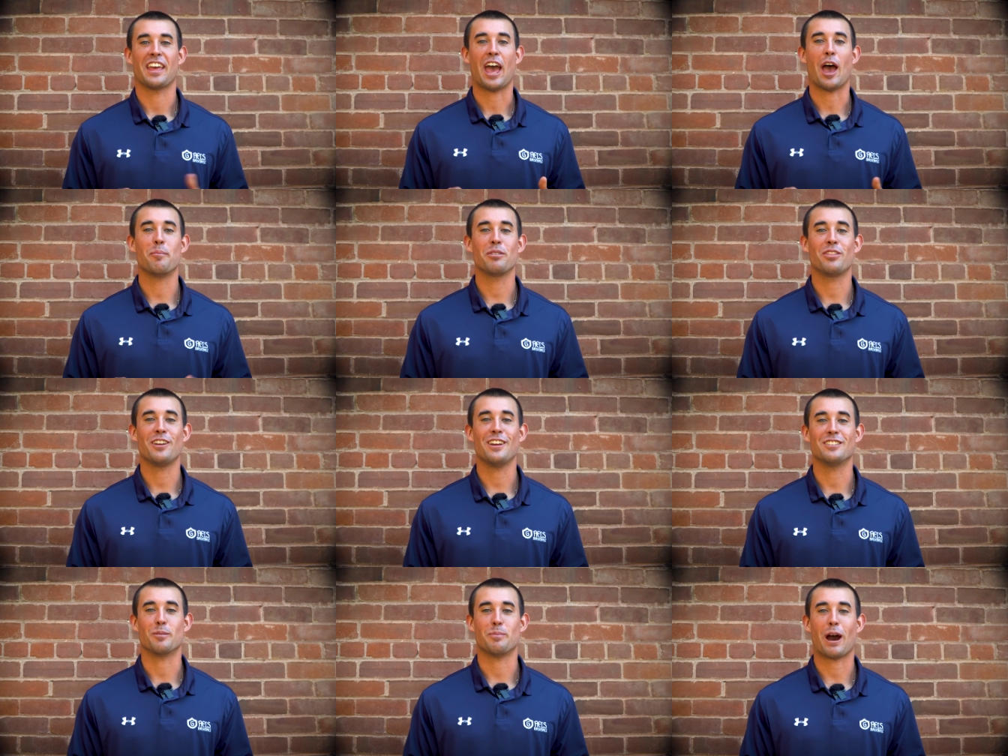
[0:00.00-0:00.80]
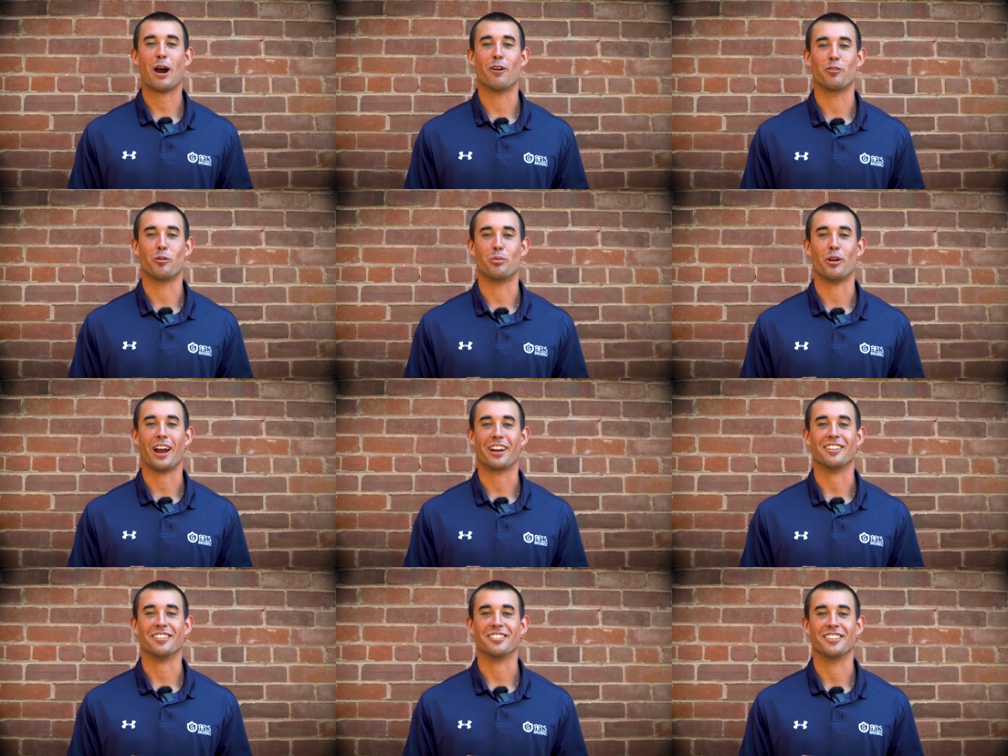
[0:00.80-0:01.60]
Empathy is a powerful
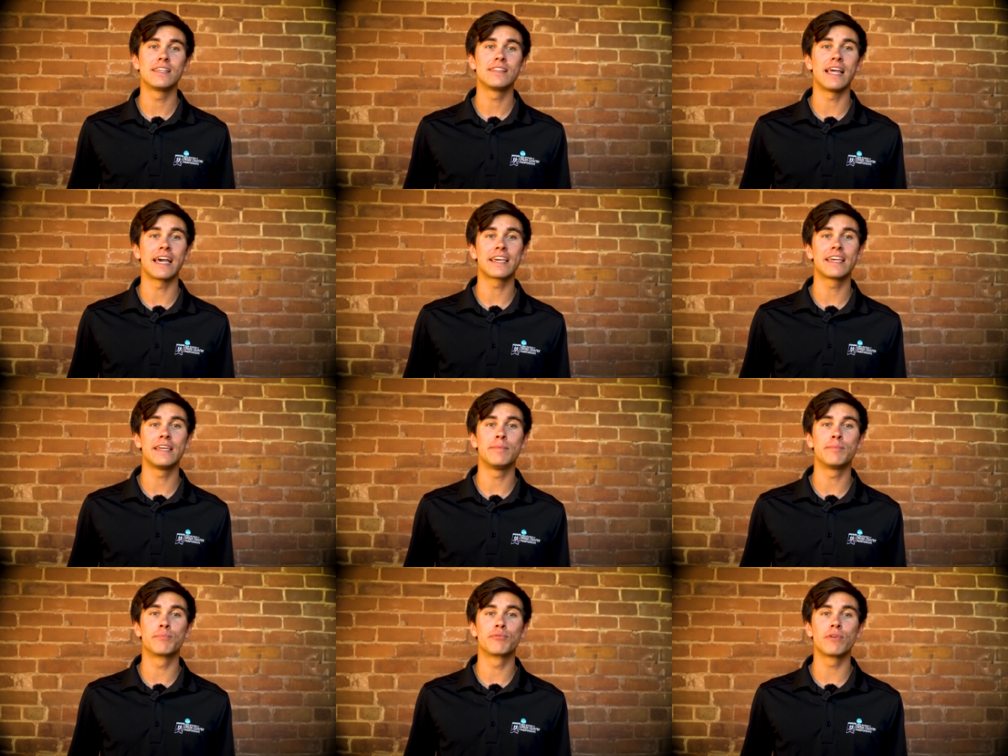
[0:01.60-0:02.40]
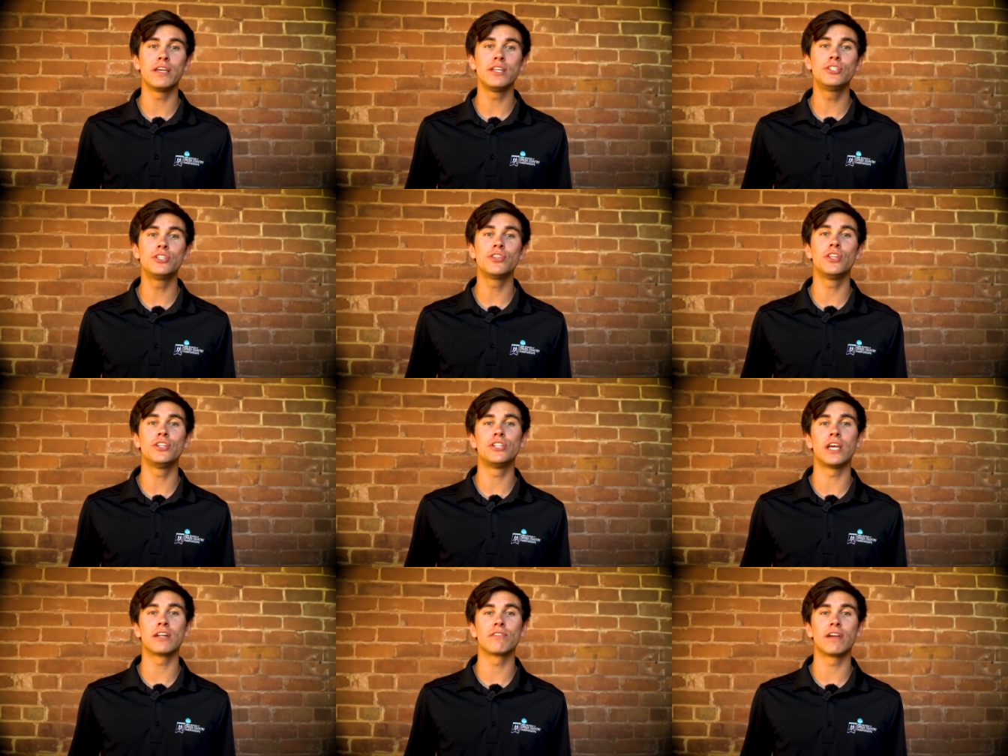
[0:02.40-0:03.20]
practice that can bridge the
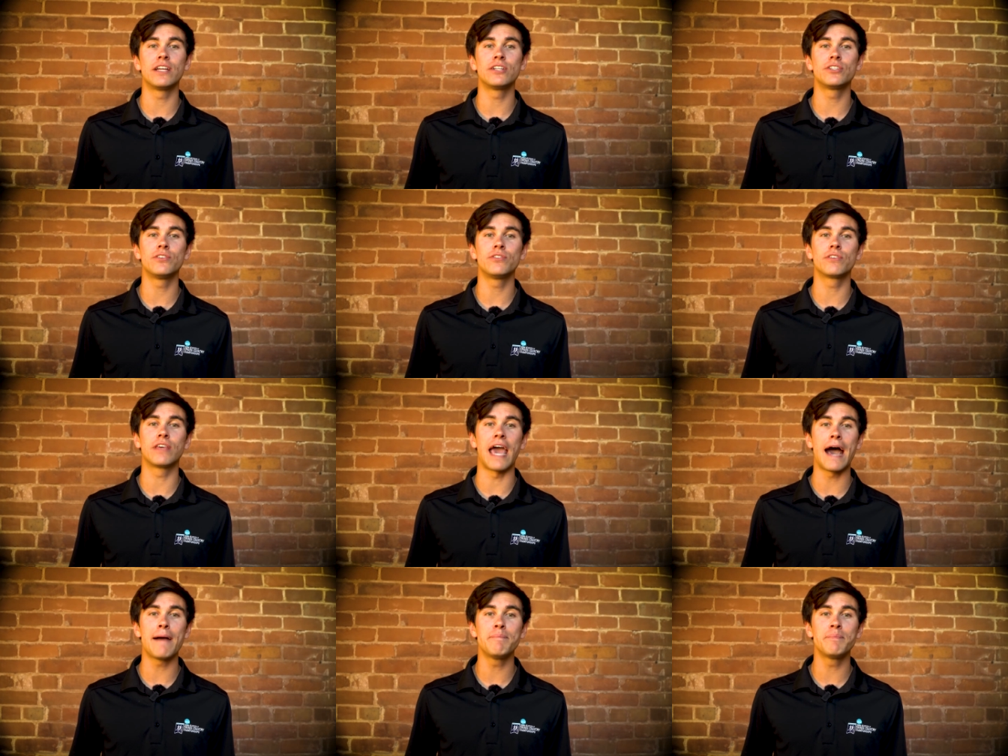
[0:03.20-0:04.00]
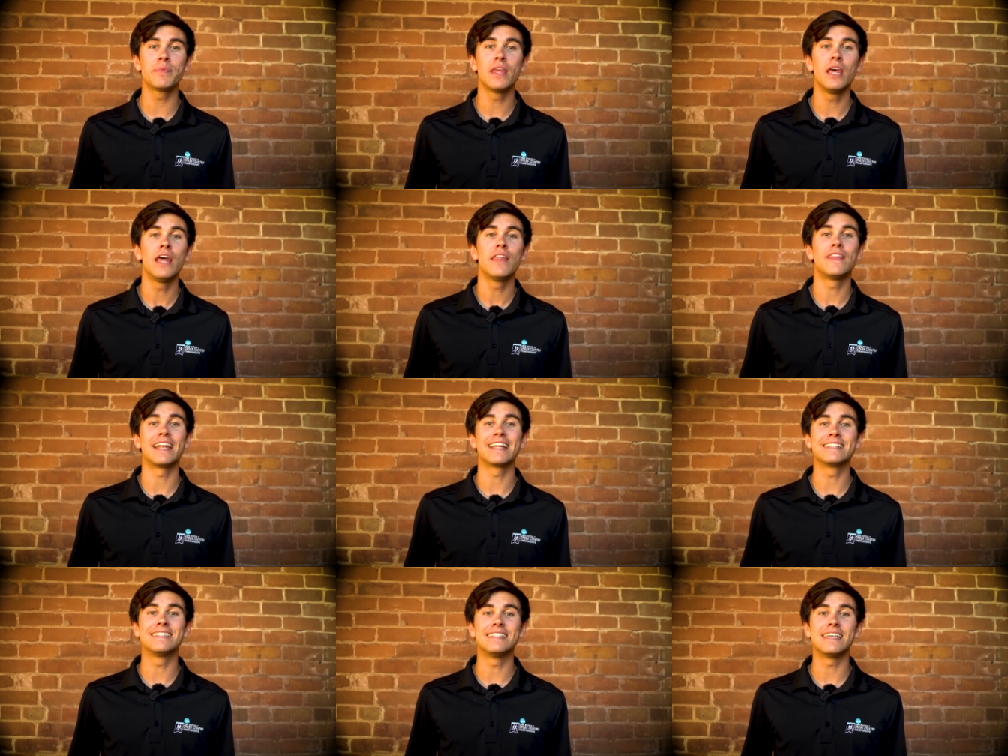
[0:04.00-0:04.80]
generational gap that
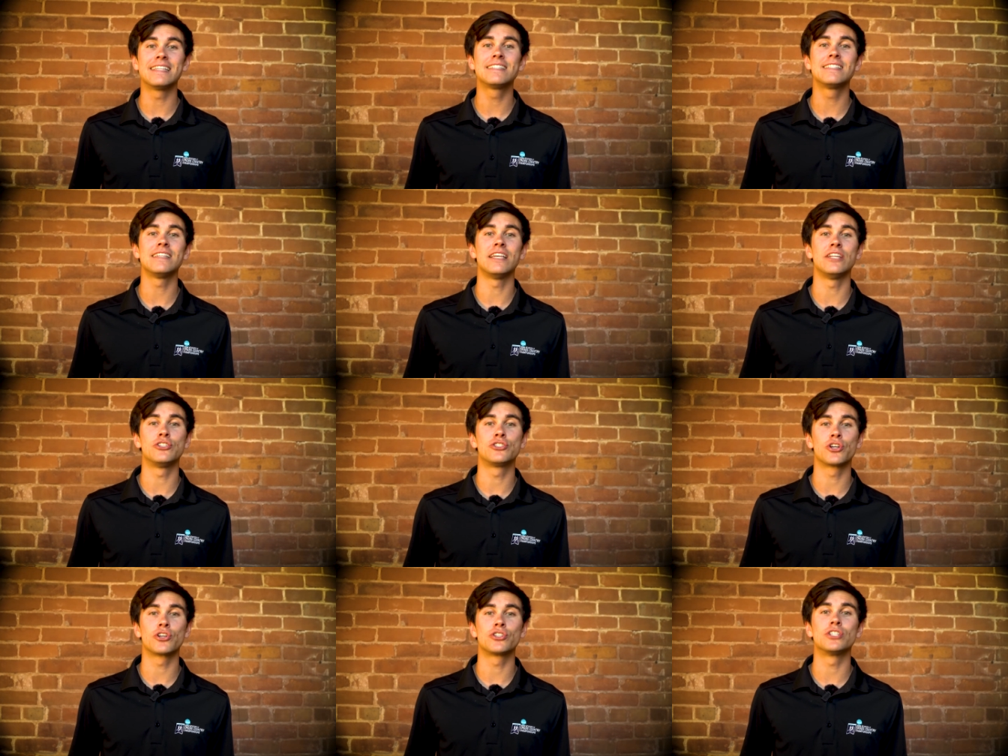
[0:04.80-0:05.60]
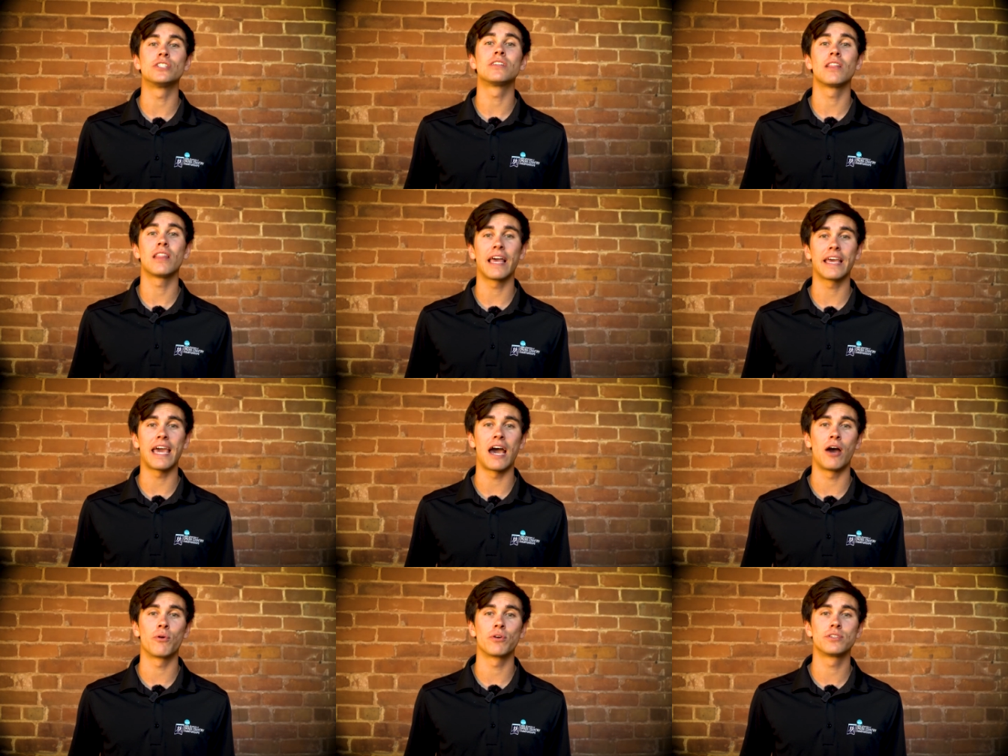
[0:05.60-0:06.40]
exists in churches like
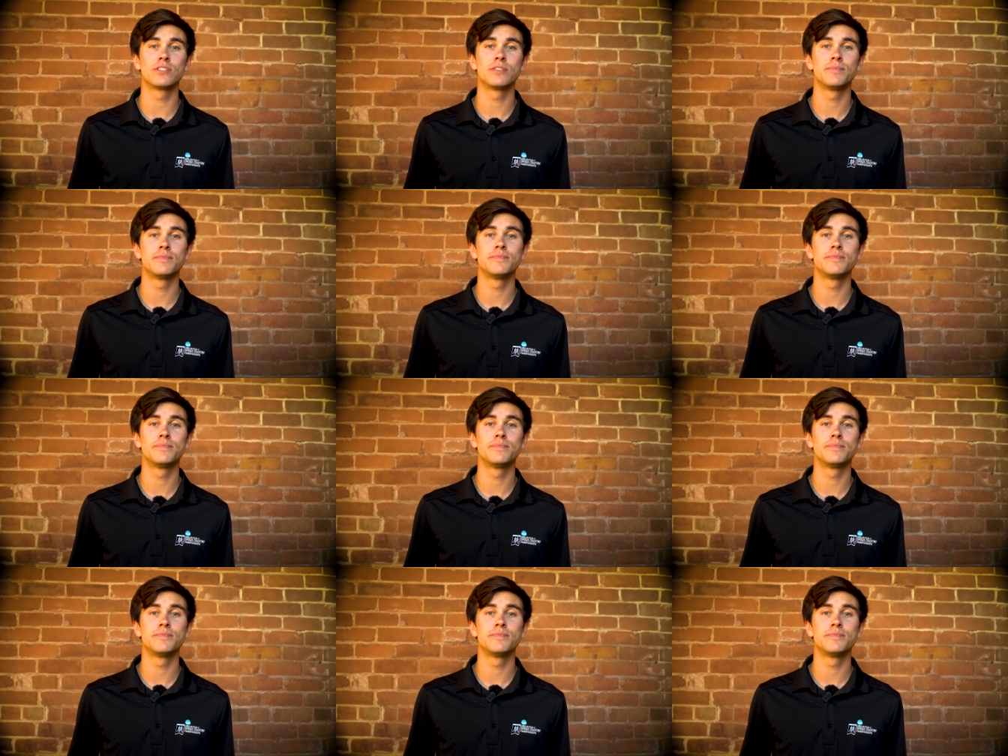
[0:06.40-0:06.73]
ours.